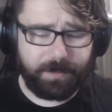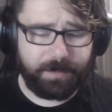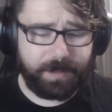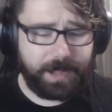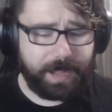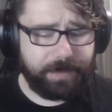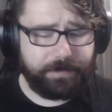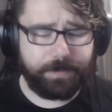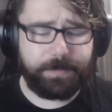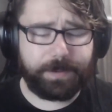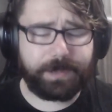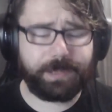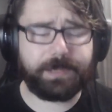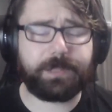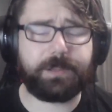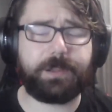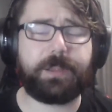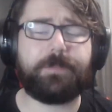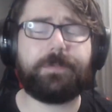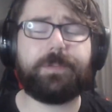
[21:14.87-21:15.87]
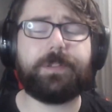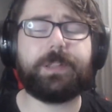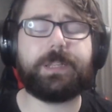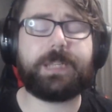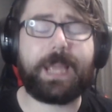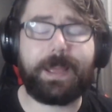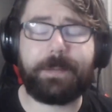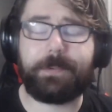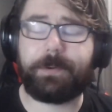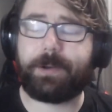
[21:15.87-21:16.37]
everybody's looking for the
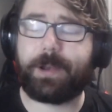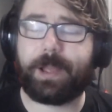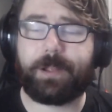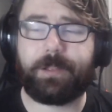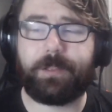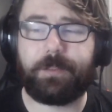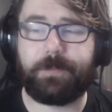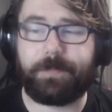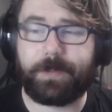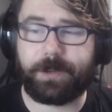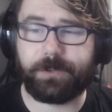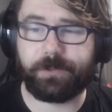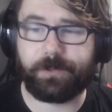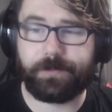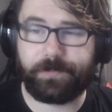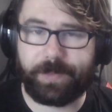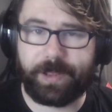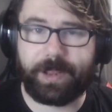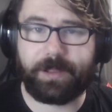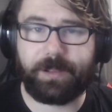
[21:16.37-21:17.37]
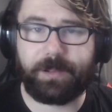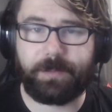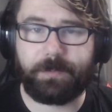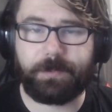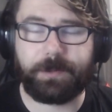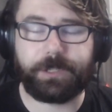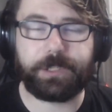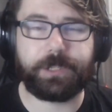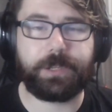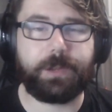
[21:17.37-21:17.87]
Tabernacle of Pendrell Vale,
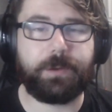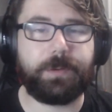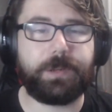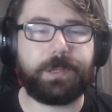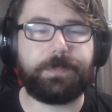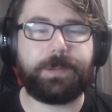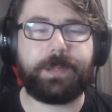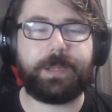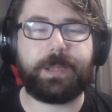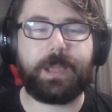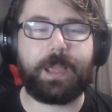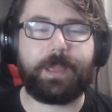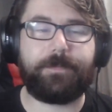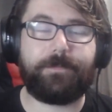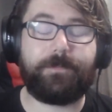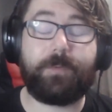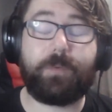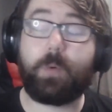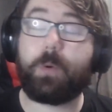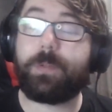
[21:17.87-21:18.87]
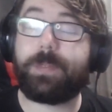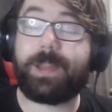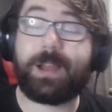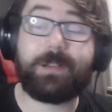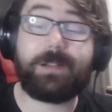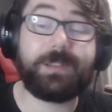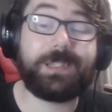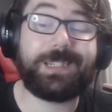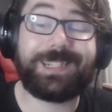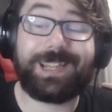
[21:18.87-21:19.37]
which is going to be a
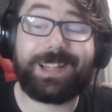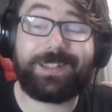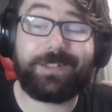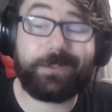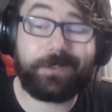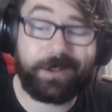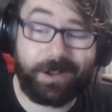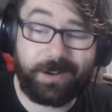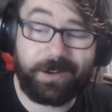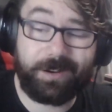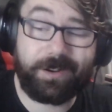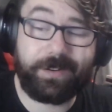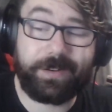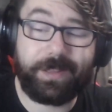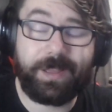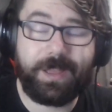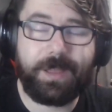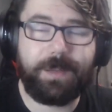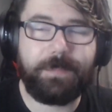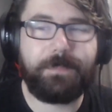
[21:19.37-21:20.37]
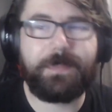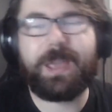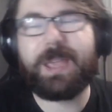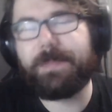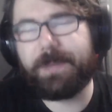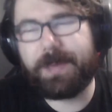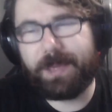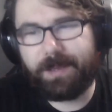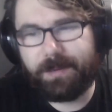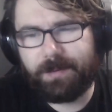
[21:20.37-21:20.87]
$4,000 card,
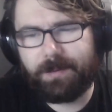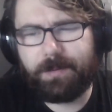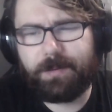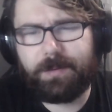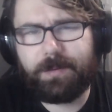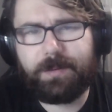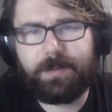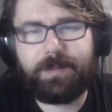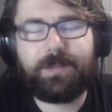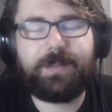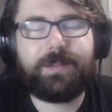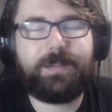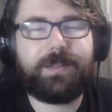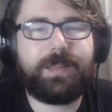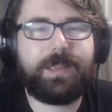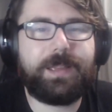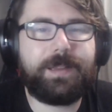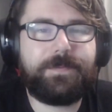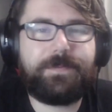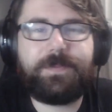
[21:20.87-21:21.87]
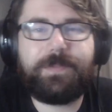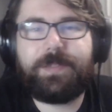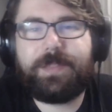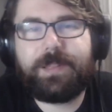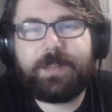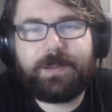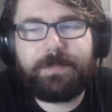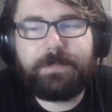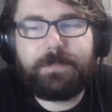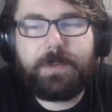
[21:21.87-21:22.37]
maybe, if
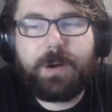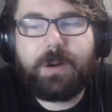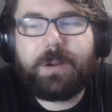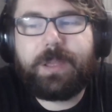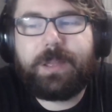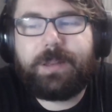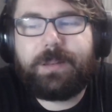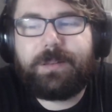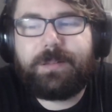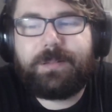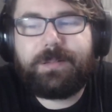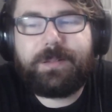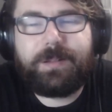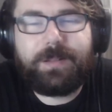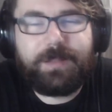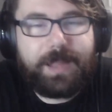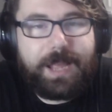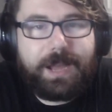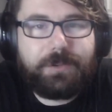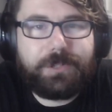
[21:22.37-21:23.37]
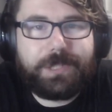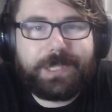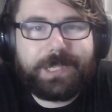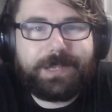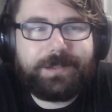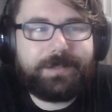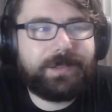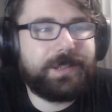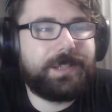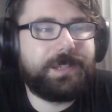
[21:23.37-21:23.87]
the market allows
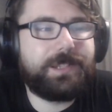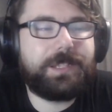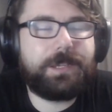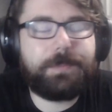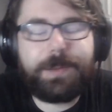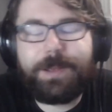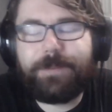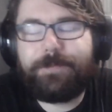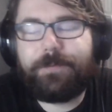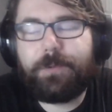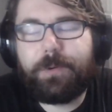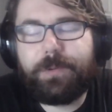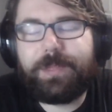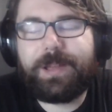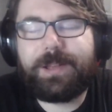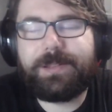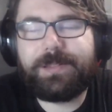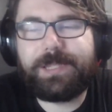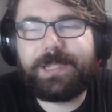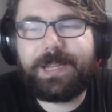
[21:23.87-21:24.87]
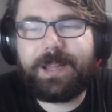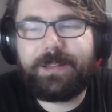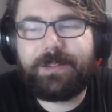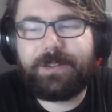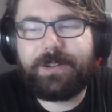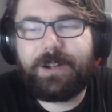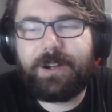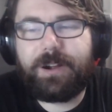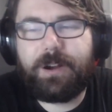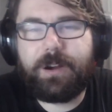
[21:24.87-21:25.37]
it to be a
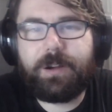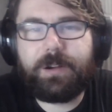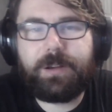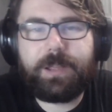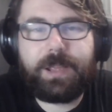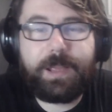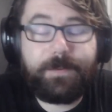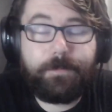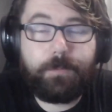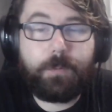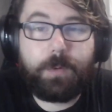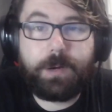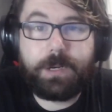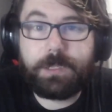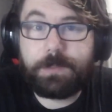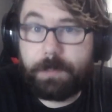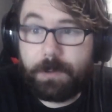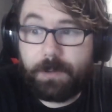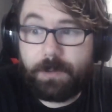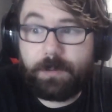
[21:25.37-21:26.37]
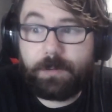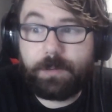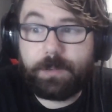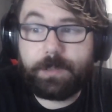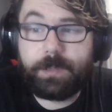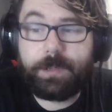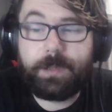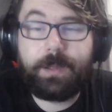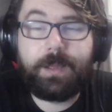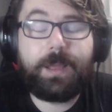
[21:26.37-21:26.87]
$4,000 card if one is
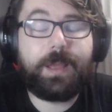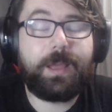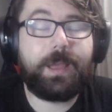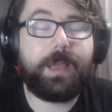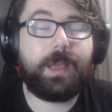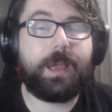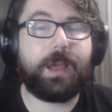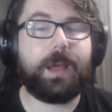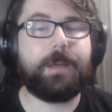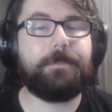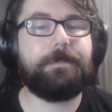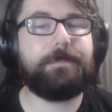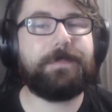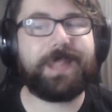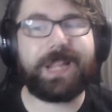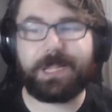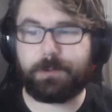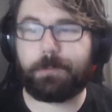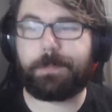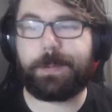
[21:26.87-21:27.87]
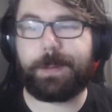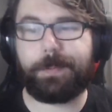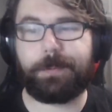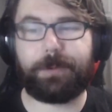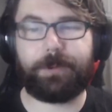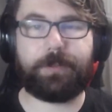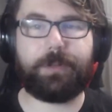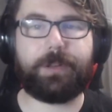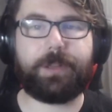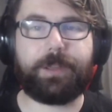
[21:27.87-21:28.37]
pulled. That's what
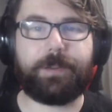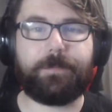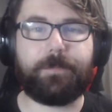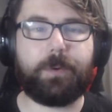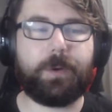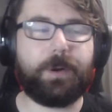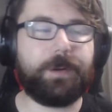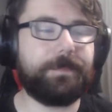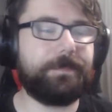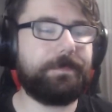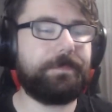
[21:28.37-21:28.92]
people are looking for.